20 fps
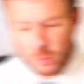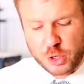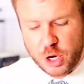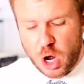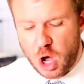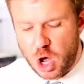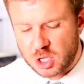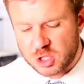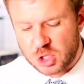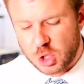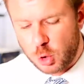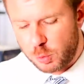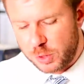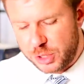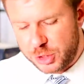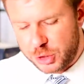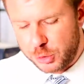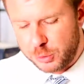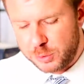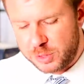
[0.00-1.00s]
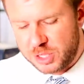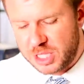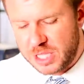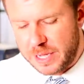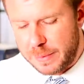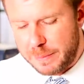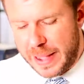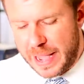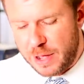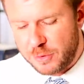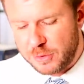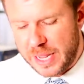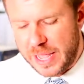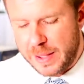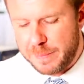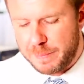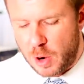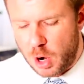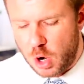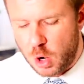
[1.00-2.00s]
would also reduce the amount a
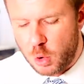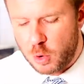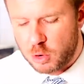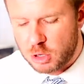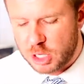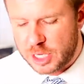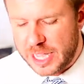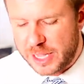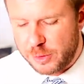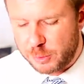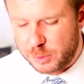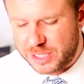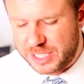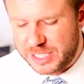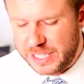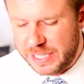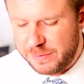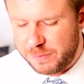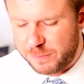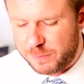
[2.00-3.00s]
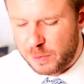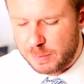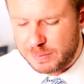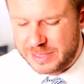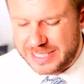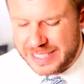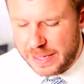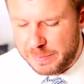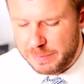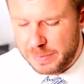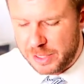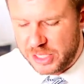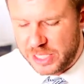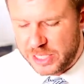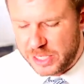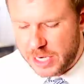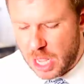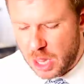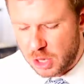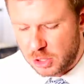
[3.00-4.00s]
borrower can receive from ten
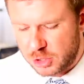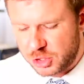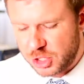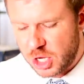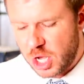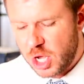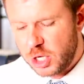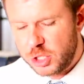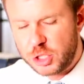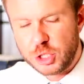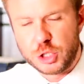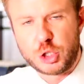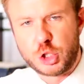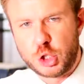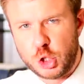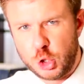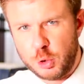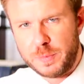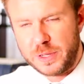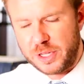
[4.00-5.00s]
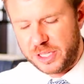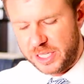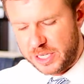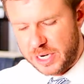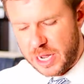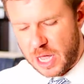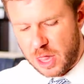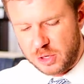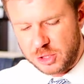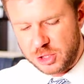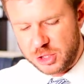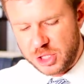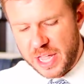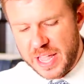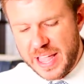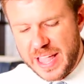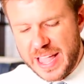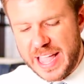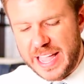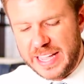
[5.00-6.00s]
million dollars to two million dollars
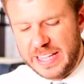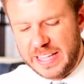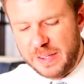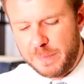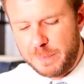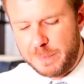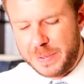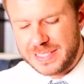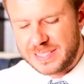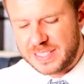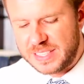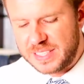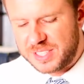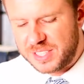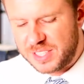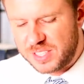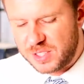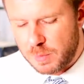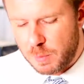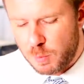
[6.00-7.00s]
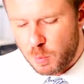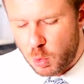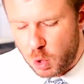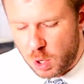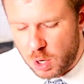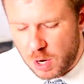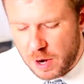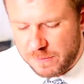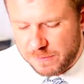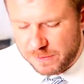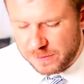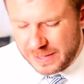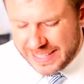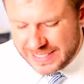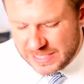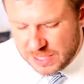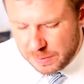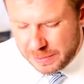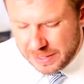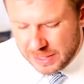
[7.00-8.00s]
and give businesses more
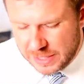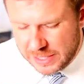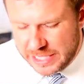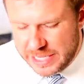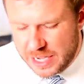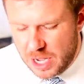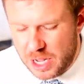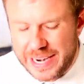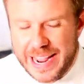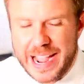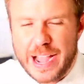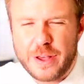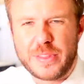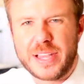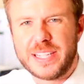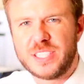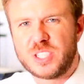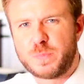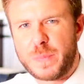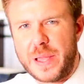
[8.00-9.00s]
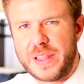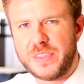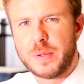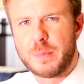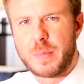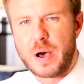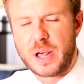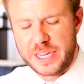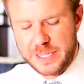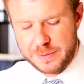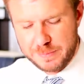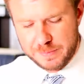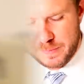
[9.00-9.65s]
flexibility on how they spend the money.